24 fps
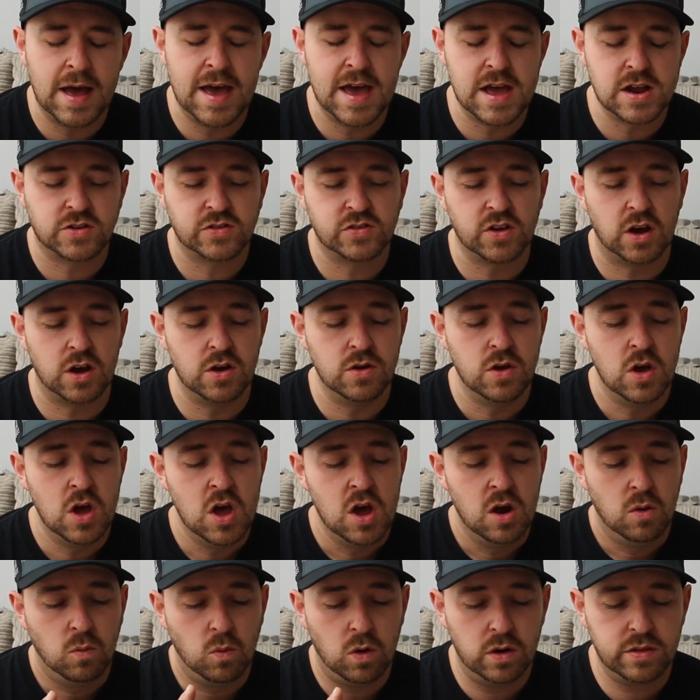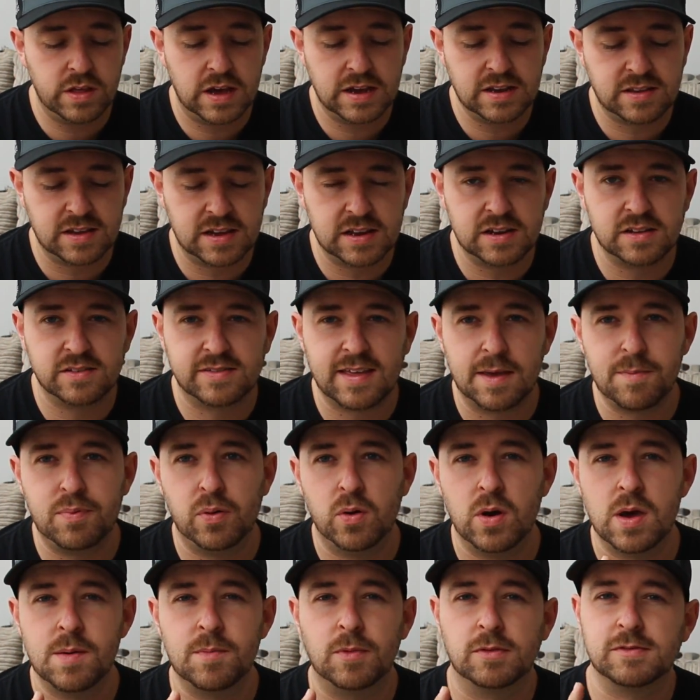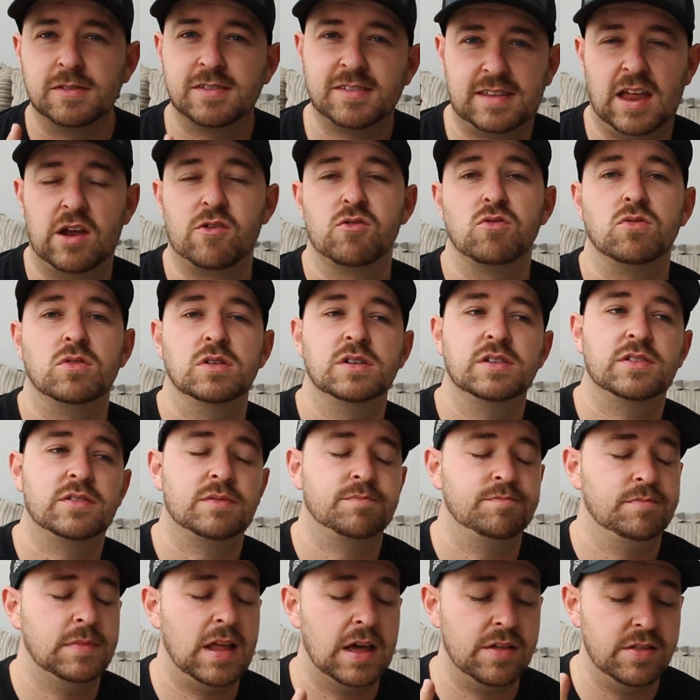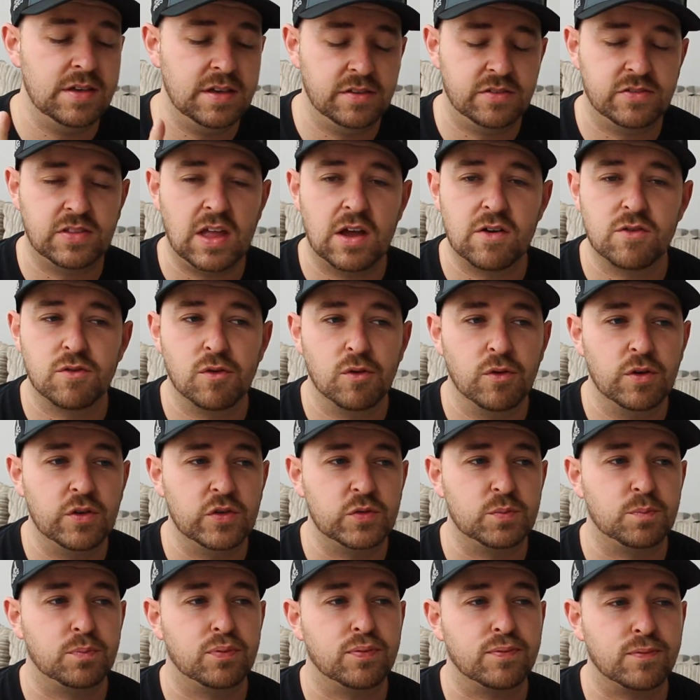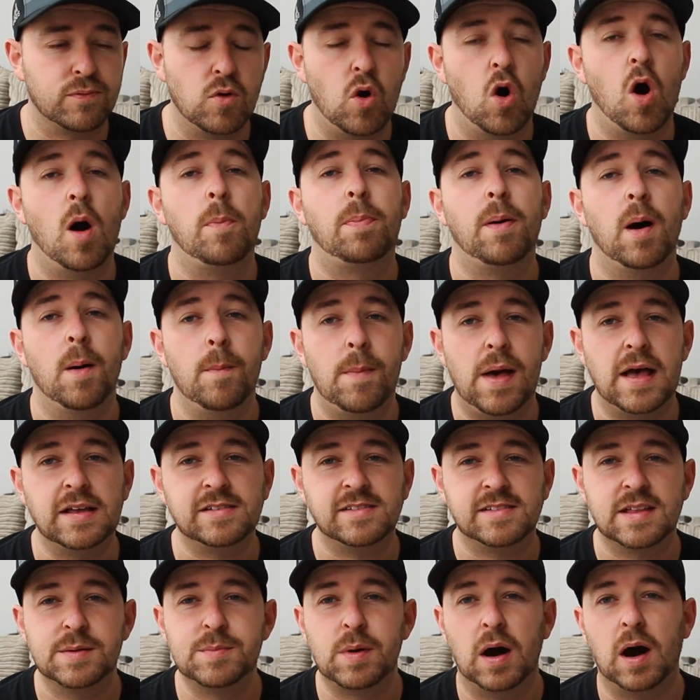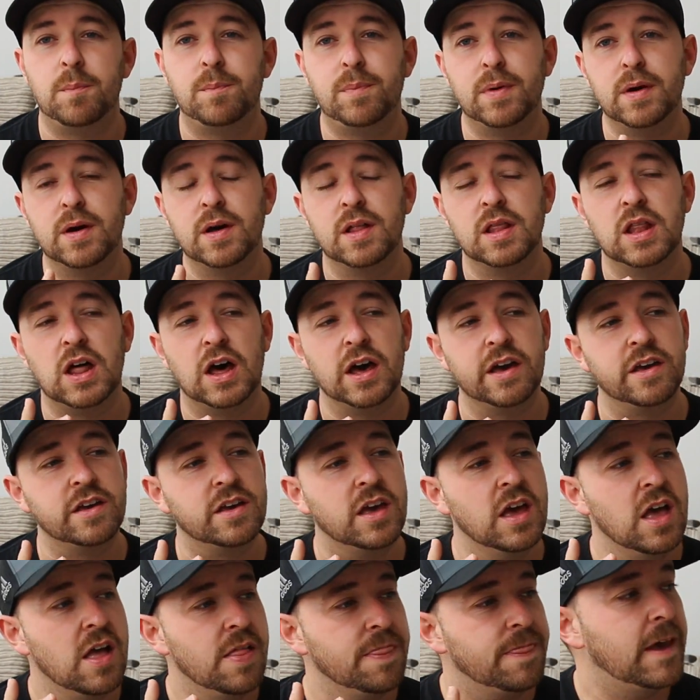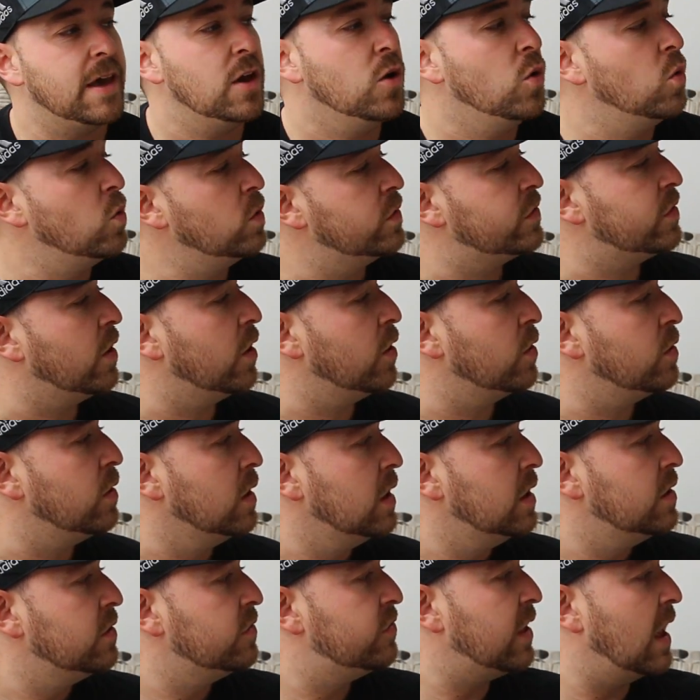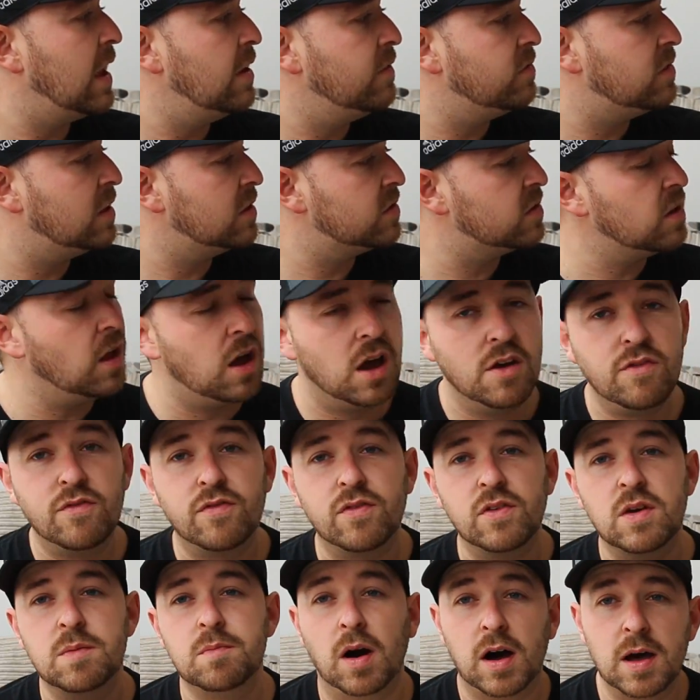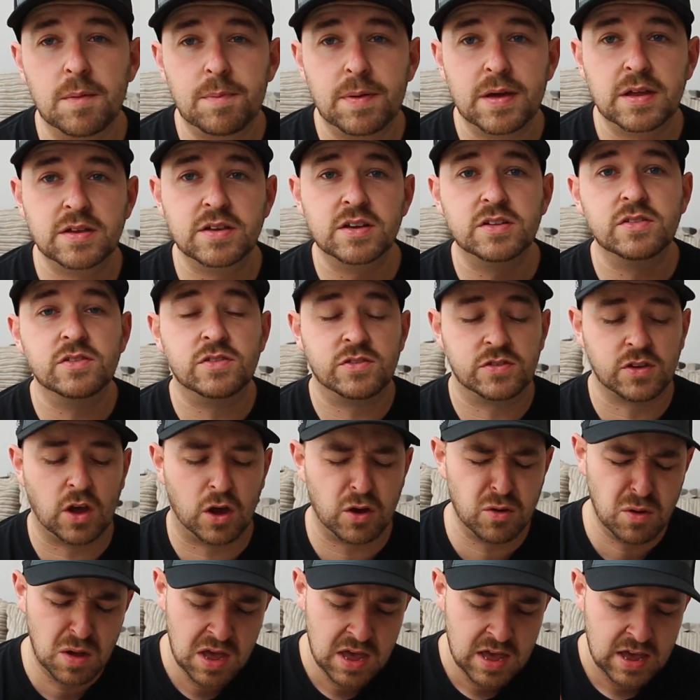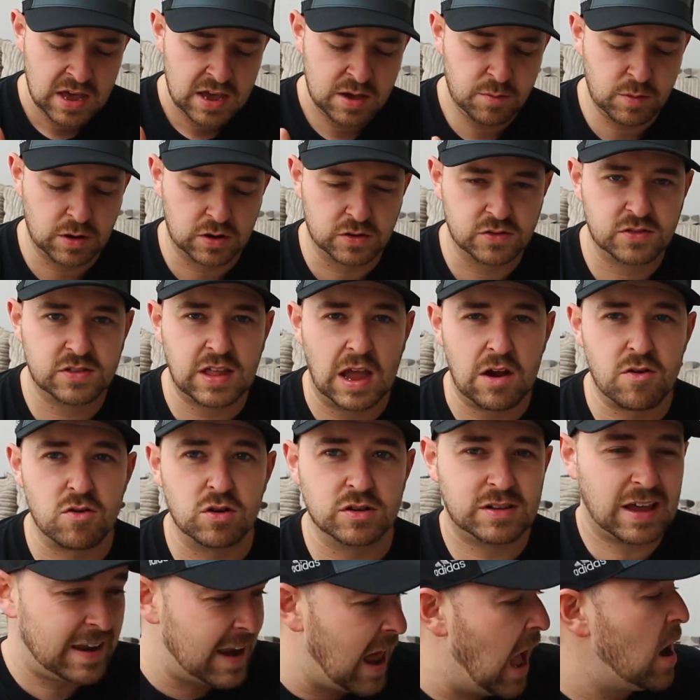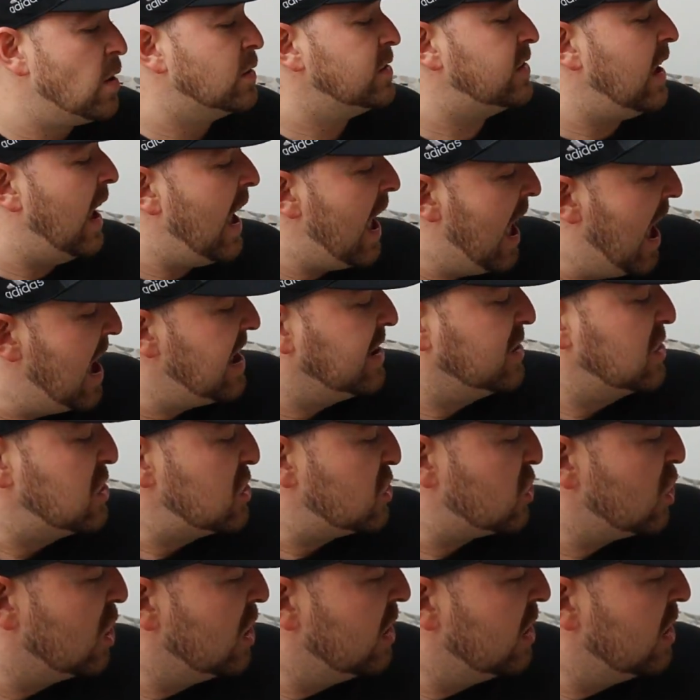head. So what they did is they put him on steroids. Now these steroids proper messed him up, but like they also saved his life in my opinion. So he went on steroids and now he's hench.